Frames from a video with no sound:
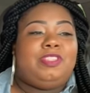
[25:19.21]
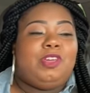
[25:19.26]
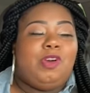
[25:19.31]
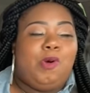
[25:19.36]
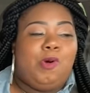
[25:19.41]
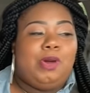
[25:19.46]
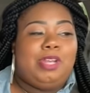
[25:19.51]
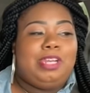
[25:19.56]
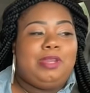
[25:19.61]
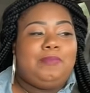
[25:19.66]

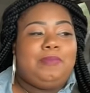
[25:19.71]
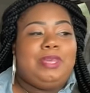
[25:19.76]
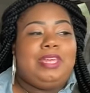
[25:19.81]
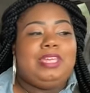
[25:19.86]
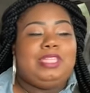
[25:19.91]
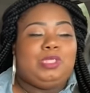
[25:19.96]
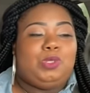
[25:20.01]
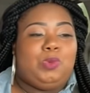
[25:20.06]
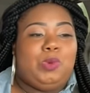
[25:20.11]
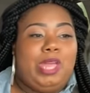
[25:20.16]
going to
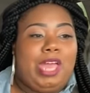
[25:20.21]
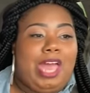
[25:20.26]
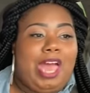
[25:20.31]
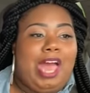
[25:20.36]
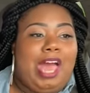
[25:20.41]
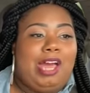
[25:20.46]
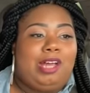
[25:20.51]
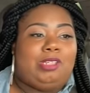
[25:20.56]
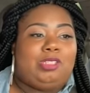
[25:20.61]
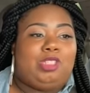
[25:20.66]
Men's
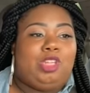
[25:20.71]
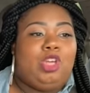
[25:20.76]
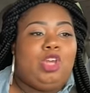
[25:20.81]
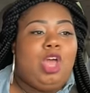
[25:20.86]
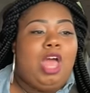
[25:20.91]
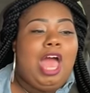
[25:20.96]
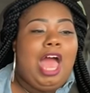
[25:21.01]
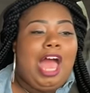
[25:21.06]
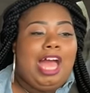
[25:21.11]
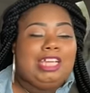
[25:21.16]
Wearhouse.
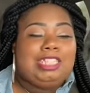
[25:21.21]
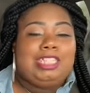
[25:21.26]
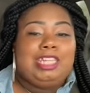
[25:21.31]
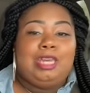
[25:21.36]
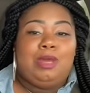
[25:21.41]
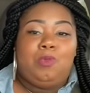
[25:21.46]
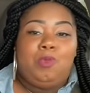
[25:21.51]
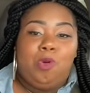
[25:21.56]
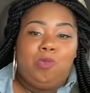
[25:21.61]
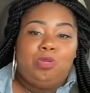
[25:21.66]
I
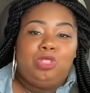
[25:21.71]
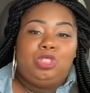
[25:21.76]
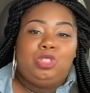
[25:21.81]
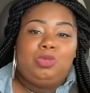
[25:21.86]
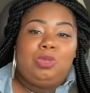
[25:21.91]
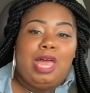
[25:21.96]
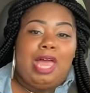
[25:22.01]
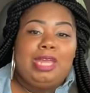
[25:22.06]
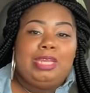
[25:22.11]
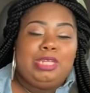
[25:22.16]
said, what would
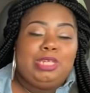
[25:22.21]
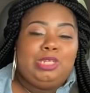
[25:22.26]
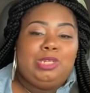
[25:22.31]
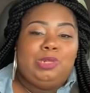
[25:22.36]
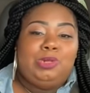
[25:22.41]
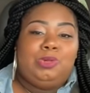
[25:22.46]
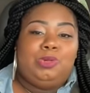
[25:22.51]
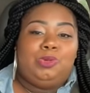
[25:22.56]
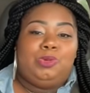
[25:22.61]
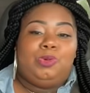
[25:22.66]
you like to
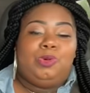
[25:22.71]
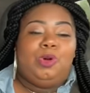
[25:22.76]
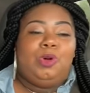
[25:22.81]
do?